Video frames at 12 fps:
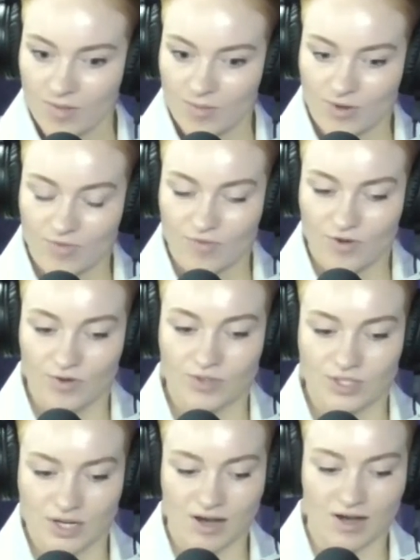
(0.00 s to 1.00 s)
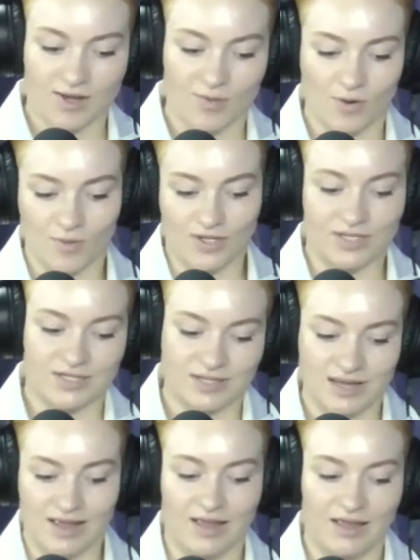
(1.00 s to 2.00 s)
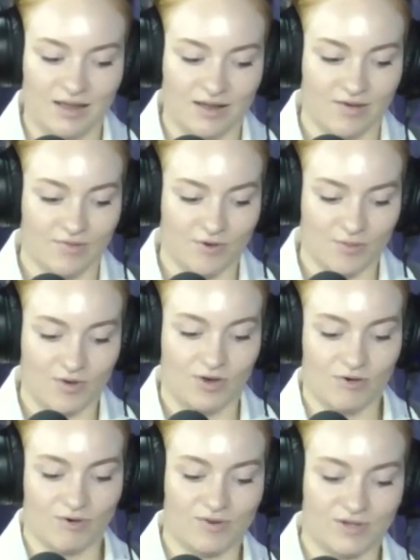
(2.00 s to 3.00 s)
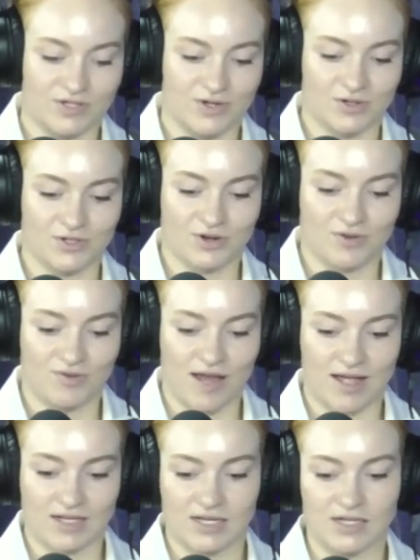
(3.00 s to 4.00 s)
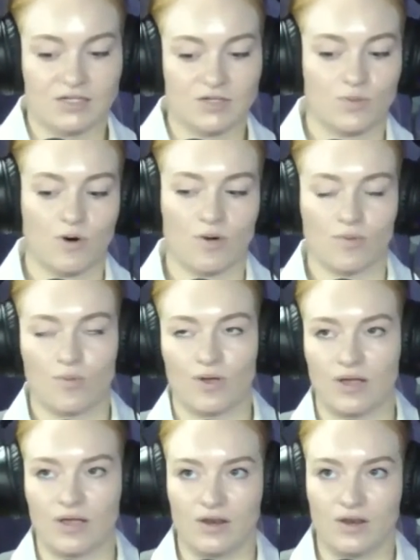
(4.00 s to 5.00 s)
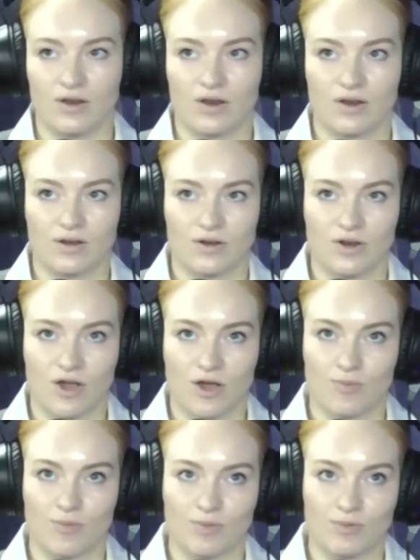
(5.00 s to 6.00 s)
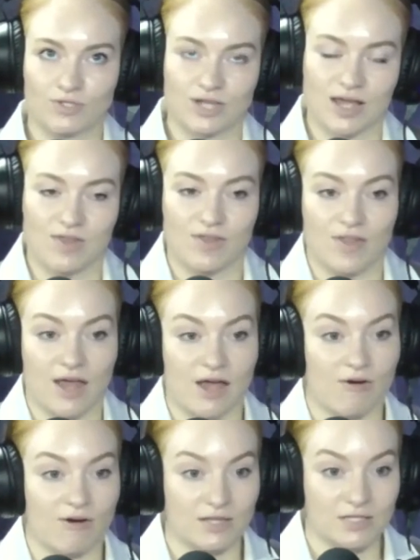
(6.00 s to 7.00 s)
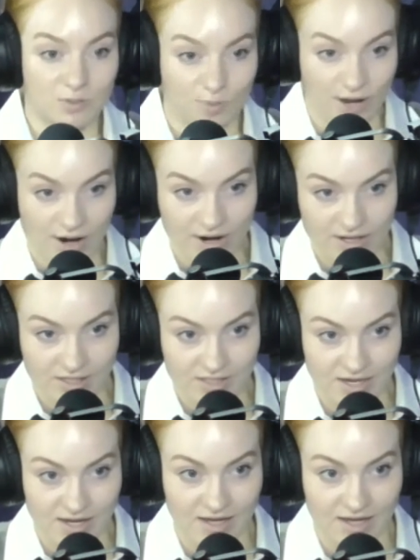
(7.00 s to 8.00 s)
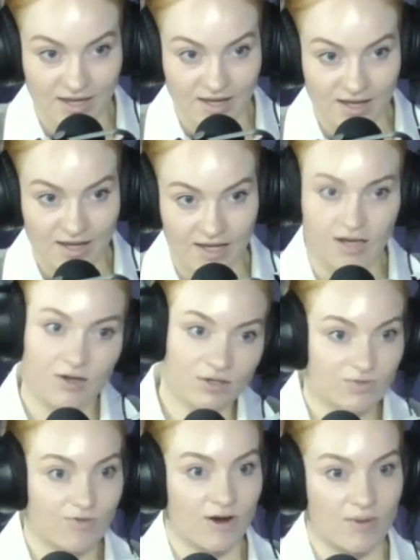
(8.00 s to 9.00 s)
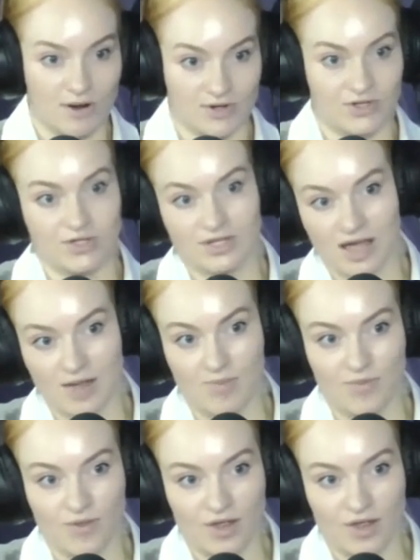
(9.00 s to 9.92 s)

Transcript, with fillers: But if you tie what we see from a neurophysiological effect into what we know people say that they are experiencing, it looks very much the same.